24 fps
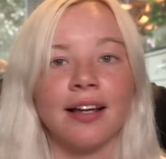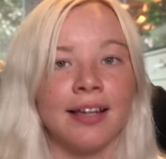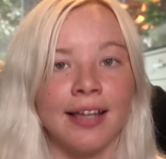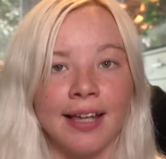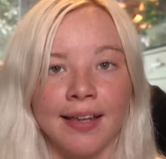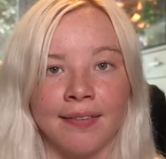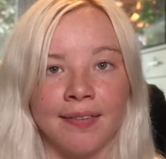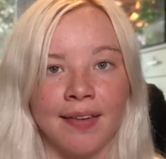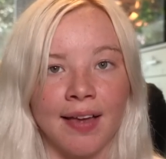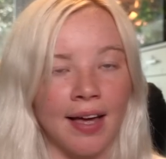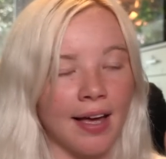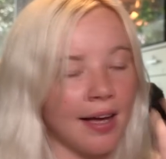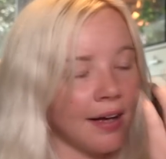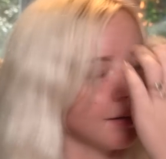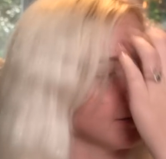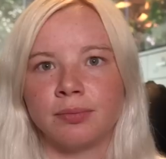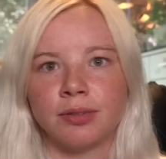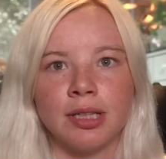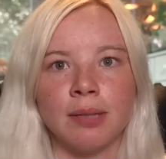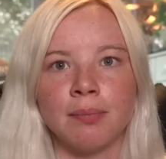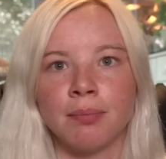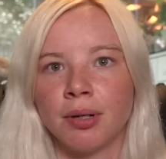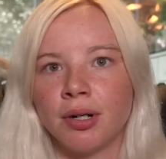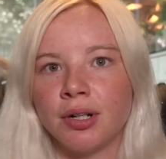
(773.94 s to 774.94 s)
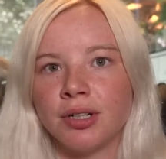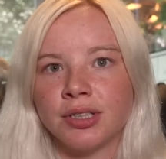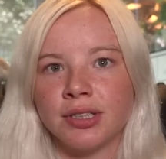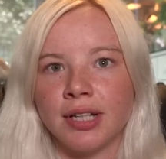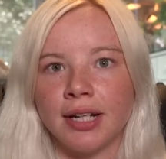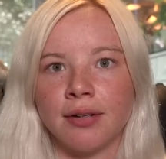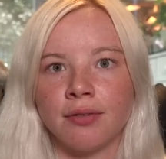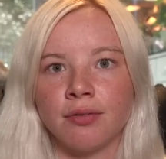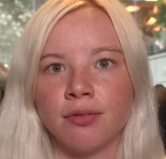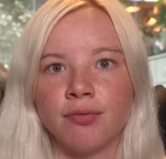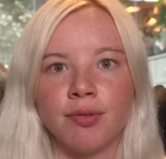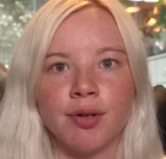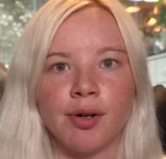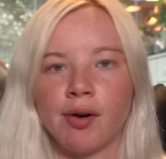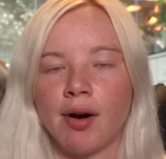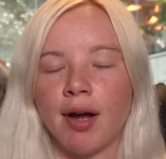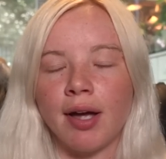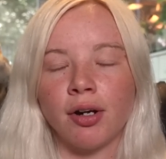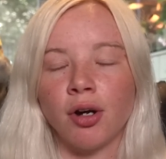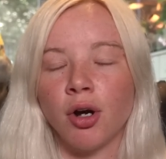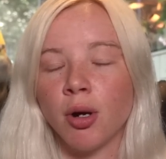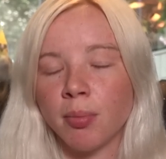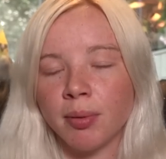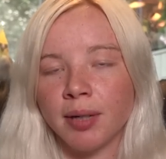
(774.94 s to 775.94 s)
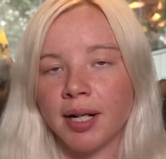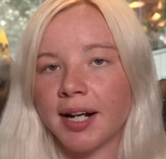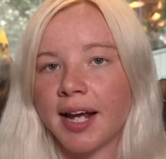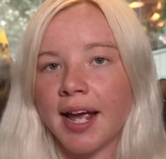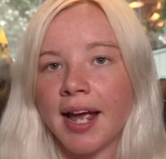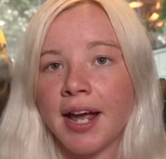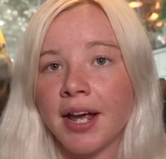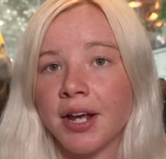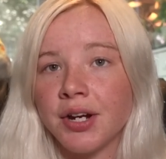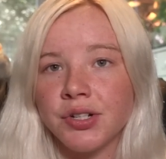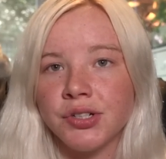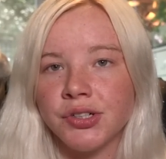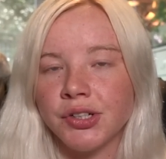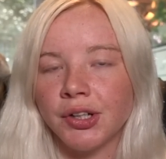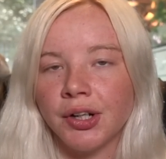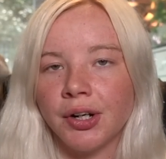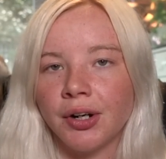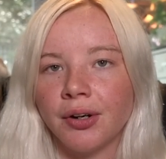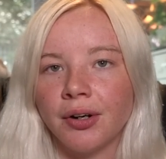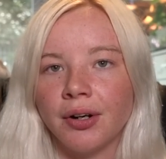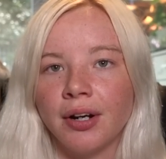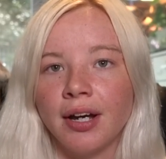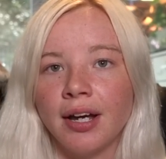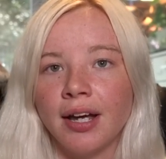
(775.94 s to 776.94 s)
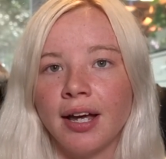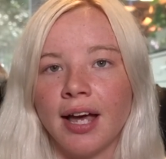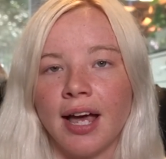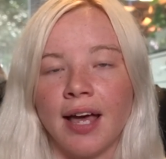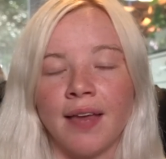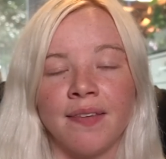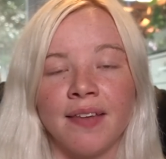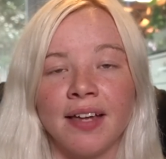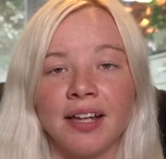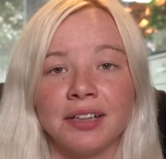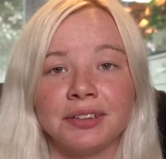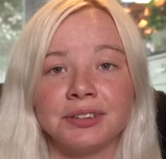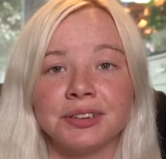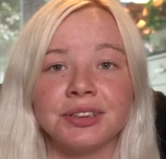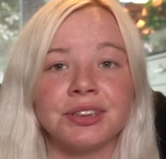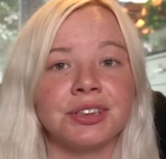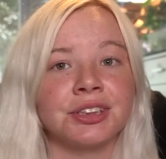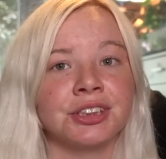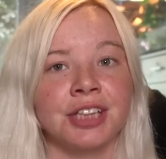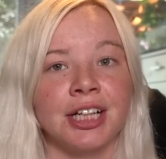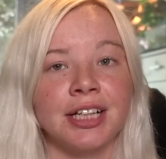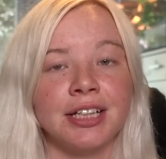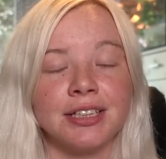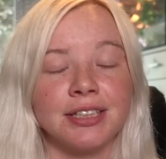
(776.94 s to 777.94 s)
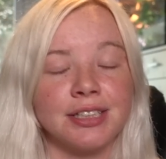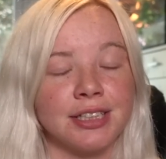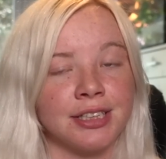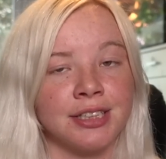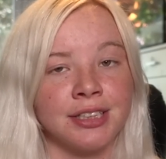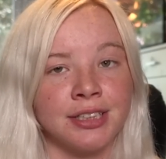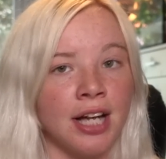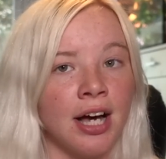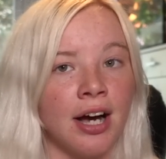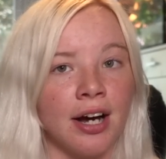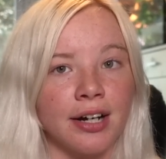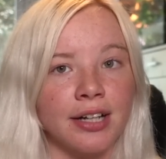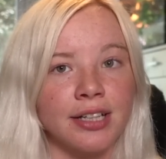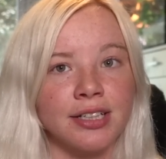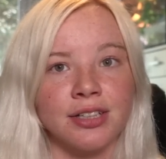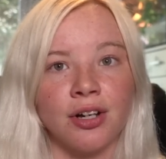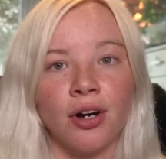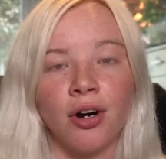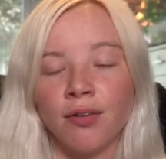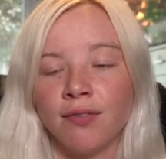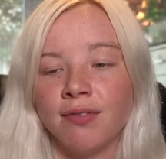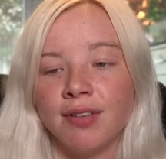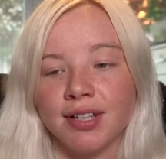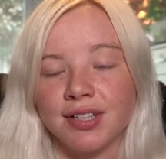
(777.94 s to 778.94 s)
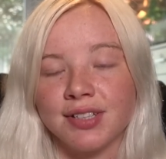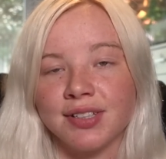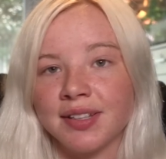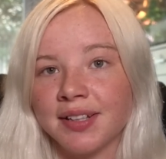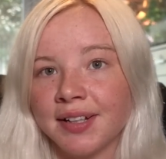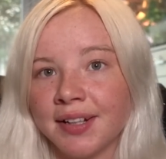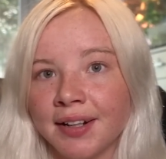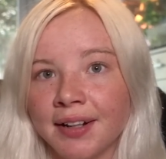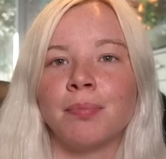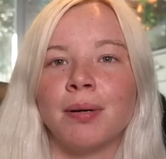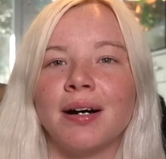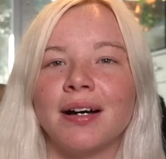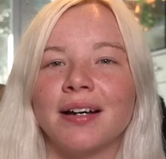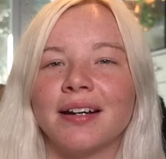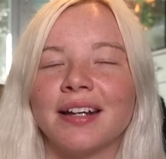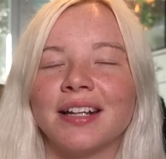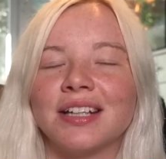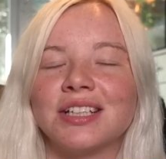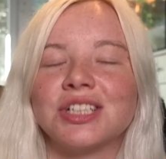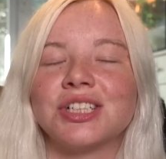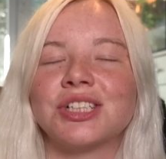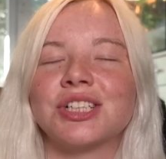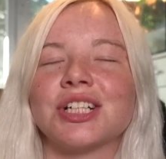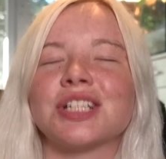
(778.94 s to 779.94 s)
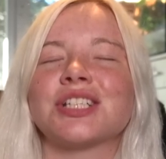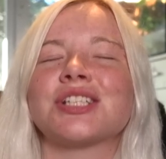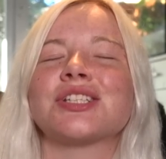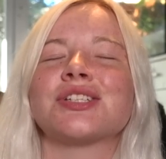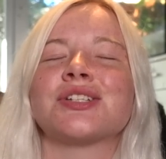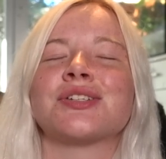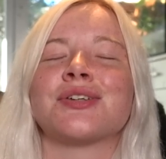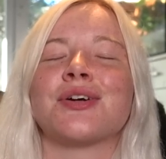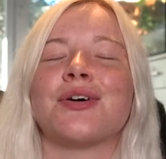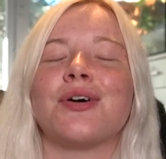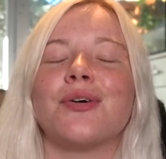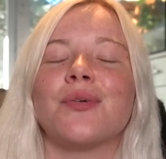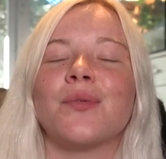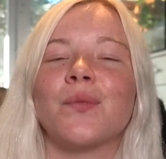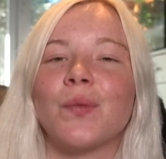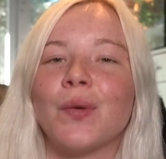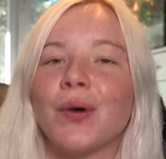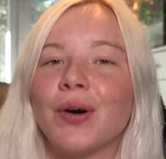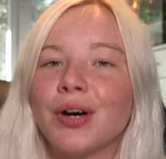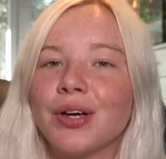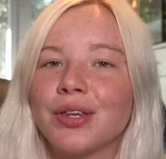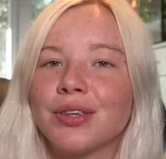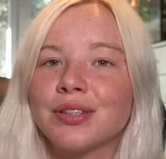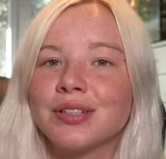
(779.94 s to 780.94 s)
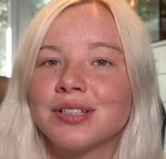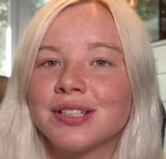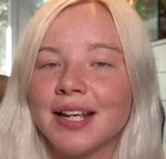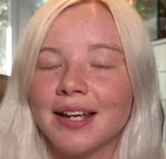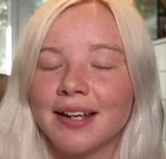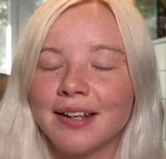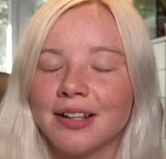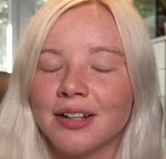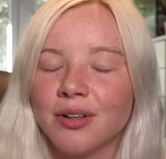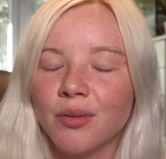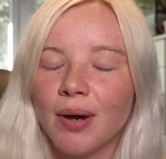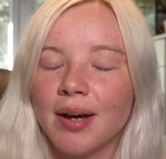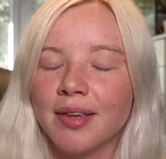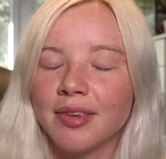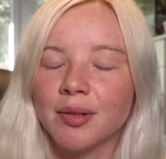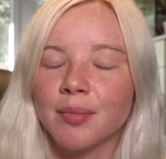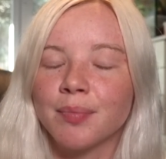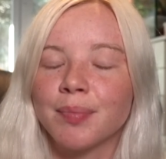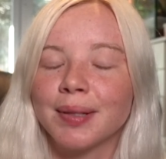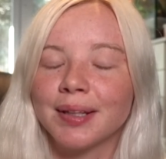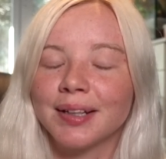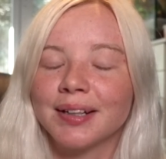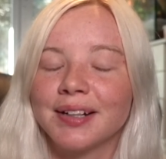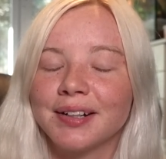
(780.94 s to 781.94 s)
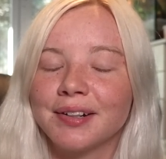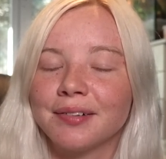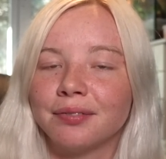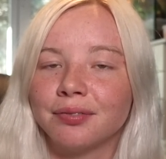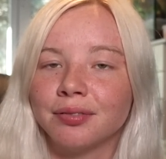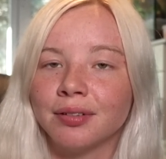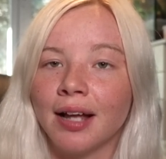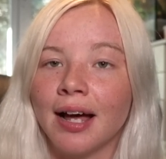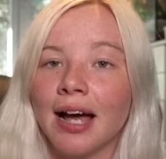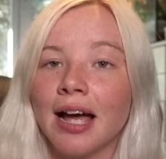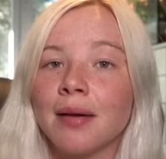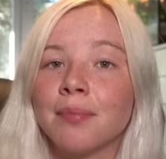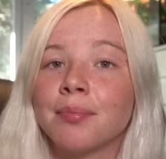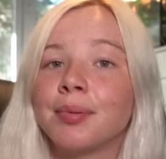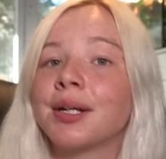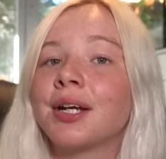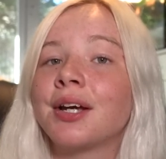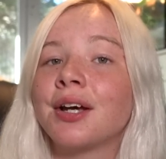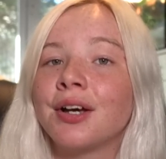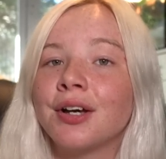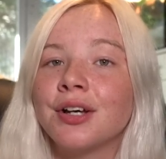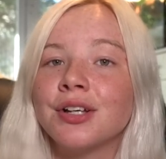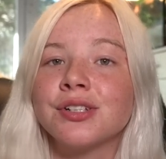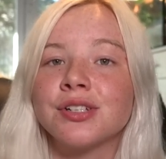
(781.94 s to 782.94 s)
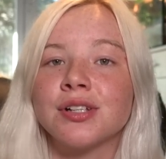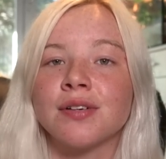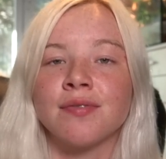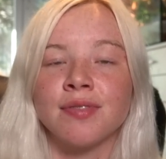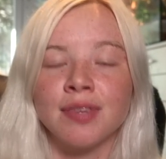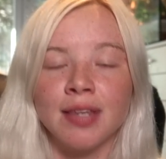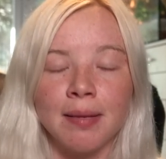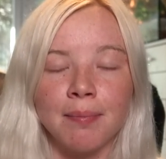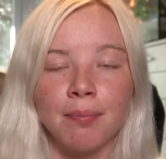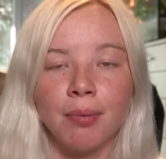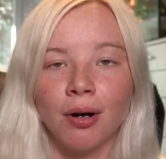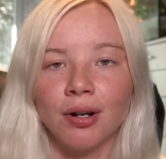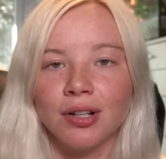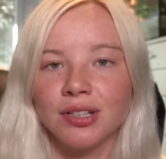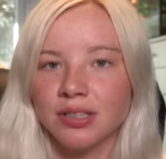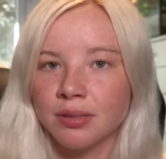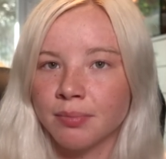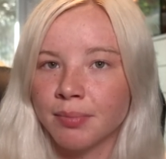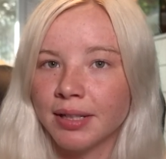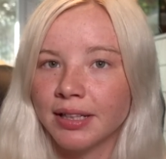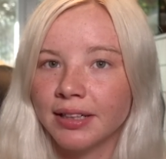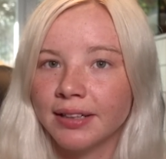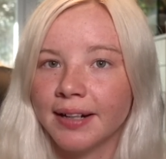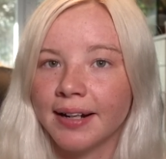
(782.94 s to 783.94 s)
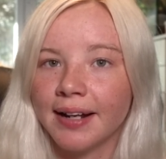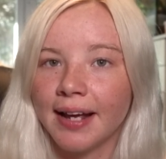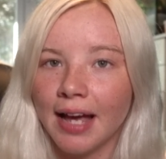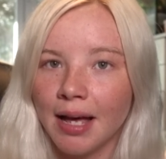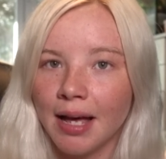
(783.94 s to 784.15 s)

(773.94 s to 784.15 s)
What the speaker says: get that. Some birds like will figure out how to open a cage, you know, and that shit sucks obviously, but it's just not worth taking away their ability to fly because of that possibility